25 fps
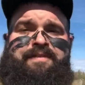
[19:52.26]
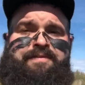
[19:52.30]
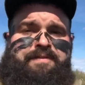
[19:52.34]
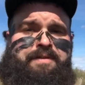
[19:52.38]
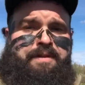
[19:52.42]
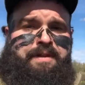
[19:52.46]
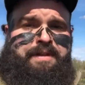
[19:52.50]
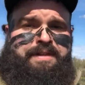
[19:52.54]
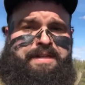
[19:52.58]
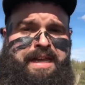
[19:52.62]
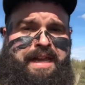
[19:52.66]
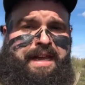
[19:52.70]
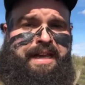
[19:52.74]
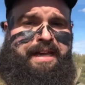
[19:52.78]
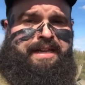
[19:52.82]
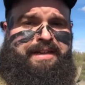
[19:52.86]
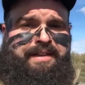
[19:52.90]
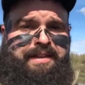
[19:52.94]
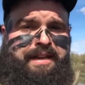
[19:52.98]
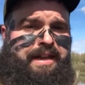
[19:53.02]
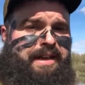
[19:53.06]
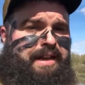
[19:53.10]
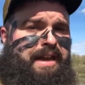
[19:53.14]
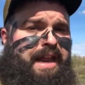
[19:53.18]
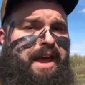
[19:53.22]
left in the tank.
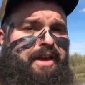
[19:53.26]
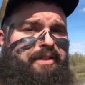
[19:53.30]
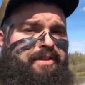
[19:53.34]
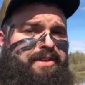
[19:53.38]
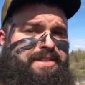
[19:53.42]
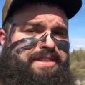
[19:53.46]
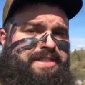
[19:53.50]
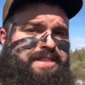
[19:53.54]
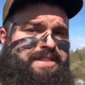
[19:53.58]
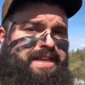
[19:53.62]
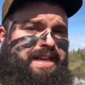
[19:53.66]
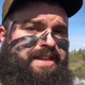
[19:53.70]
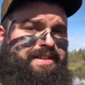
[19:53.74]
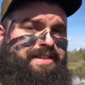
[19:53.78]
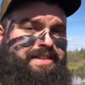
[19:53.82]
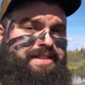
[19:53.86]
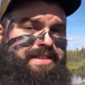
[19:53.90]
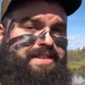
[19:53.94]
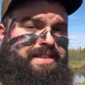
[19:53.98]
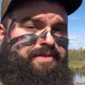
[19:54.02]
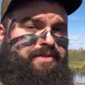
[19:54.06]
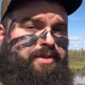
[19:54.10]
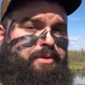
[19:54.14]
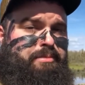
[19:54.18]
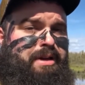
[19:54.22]
And now this is not, this
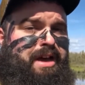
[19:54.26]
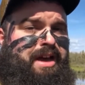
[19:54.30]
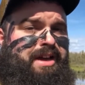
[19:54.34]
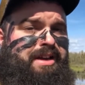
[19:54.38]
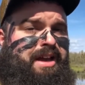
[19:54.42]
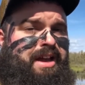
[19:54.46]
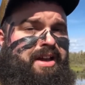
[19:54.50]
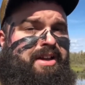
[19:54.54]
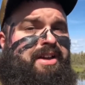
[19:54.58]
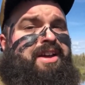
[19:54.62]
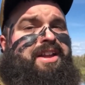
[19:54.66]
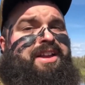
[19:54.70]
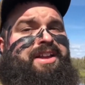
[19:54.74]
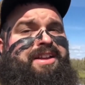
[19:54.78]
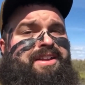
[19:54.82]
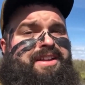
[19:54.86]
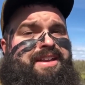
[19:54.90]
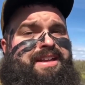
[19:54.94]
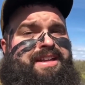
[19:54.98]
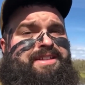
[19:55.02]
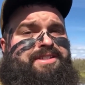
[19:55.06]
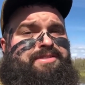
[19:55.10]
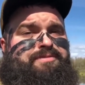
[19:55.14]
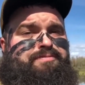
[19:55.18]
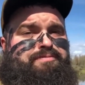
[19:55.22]
isn't even the pond I hunted.
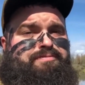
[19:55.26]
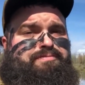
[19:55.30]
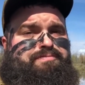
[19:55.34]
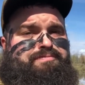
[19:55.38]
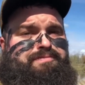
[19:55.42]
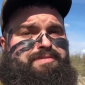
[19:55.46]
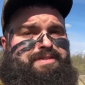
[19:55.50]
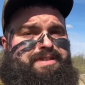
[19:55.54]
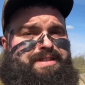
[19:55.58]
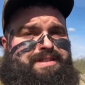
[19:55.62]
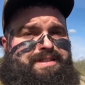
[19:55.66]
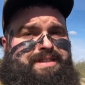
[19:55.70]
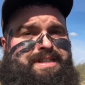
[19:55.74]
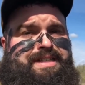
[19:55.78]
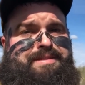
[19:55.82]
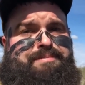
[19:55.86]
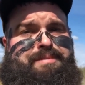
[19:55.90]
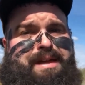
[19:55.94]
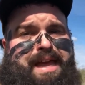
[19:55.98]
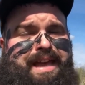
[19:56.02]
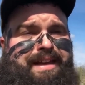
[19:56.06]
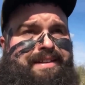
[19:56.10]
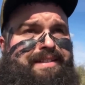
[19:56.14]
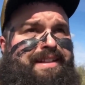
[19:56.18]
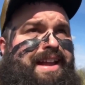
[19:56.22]
It's it's
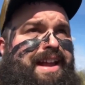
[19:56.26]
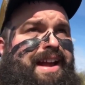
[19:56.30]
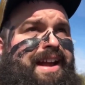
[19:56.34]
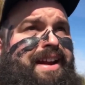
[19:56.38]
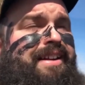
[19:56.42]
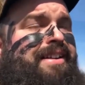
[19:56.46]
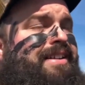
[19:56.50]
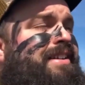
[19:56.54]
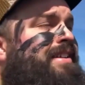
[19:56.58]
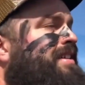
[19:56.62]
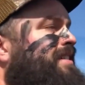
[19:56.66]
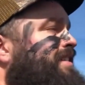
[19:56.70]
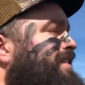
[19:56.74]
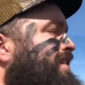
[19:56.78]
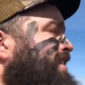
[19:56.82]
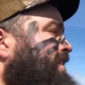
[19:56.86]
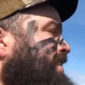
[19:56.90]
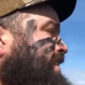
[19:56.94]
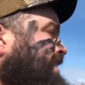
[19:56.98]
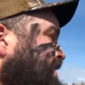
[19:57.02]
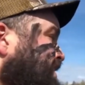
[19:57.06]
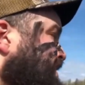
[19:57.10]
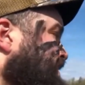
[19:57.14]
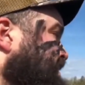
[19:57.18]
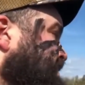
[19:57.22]
back there.
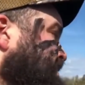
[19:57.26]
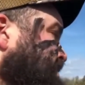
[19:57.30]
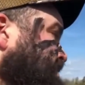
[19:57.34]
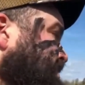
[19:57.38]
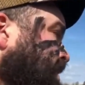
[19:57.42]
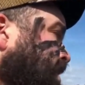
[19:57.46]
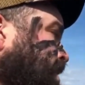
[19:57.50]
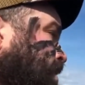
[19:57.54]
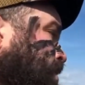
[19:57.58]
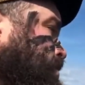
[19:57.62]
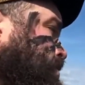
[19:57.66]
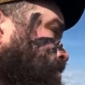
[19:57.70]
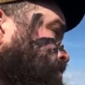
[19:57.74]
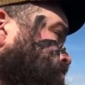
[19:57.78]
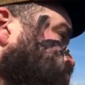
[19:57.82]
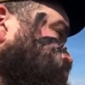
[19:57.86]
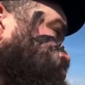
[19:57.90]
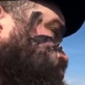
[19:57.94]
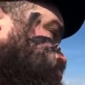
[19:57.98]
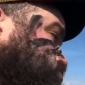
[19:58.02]
So,